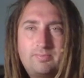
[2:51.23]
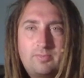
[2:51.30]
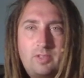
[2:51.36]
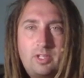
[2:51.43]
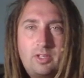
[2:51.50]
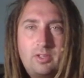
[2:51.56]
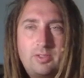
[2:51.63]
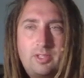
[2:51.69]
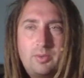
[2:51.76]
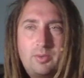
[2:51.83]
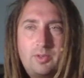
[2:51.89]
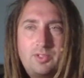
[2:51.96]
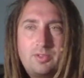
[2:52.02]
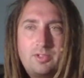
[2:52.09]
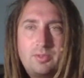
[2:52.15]
there
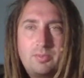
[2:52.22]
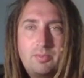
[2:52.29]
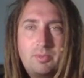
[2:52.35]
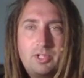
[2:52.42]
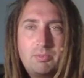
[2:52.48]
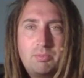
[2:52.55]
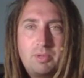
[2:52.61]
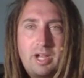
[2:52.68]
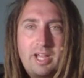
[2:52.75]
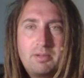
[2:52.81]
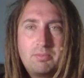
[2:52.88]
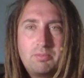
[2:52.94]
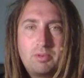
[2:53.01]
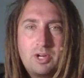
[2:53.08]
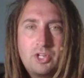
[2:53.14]
wasn't just a bunch of
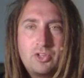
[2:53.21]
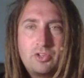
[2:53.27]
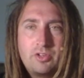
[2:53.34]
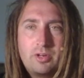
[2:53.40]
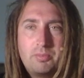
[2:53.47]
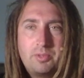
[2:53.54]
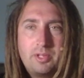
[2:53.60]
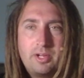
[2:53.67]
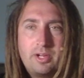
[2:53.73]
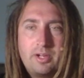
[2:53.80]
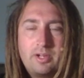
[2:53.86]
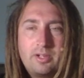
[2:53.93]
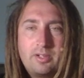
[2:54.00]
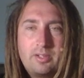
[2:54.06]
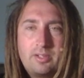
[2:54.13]
buying pressure up
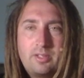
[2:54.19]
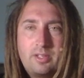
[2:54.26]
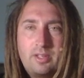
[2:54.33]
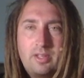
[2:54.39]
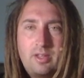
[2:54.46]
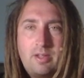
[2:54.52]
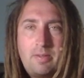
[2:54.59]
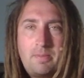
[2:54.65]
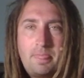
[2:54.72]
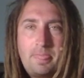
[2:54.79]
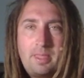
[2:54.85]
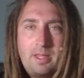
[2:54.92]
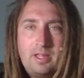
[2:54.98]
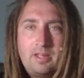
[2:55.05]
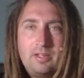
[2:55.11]
there.
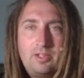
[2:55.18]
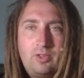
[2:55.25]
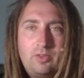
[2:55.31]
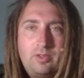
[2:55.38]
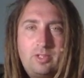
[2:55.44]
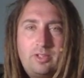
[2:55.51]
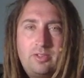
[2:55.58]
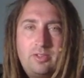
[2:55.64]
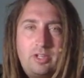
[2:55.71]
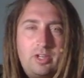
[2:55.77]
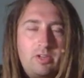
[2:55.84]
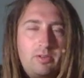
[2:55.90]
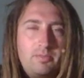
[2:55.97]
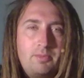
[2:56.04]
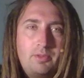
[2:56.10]
And you
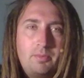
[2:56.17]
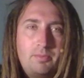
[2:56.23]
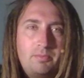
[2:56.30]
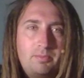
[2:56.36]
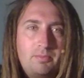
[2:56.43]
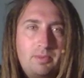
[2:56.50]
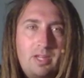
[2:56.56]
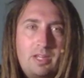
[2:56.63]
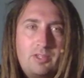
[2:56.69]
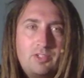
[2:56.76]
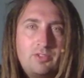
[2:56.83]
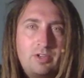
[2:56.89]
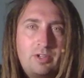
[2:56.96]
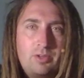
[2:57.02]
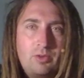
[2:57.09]
hear the
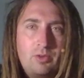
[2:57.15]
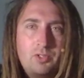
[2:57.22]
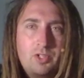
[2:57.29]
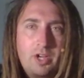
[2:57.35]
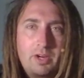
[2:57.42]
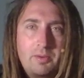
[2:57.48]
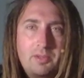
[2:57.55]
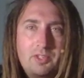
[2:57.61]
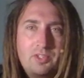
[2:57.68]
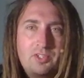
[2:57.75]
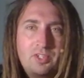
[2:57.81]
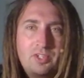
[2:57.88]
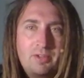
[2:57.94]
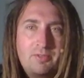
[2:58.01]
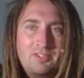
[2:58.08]
mainstream news talk about this
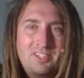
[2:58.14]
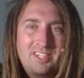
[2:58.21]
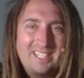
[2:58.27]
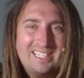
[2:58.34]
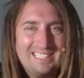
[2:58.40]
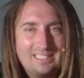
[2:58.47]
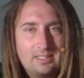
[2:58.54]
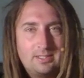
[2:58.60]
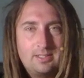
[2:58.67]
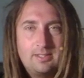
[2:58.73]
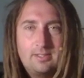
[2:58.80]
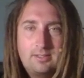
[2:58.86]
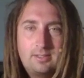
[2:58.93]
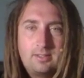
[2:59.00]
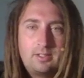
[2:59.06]
stuff, it's like,
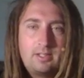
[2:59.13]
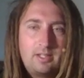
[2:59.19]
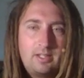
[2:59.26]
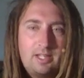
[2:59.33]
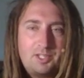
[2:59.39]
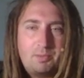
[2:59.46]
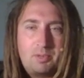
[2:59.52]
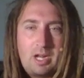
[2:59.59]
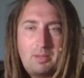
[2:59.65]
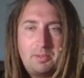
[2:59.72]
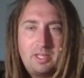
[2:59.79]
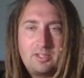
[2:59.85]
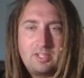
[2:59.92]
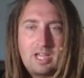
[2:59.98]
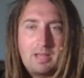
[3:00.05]
it's
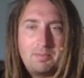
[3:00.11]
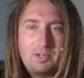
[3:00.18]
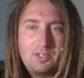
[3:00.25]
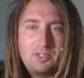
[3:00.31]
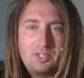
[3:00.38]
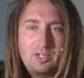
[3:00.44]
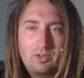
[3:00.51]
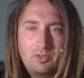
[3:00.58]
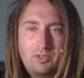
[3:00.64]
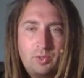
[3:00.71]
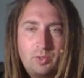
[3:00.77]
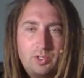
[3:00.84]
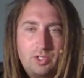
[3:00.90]
probably a topping signal to a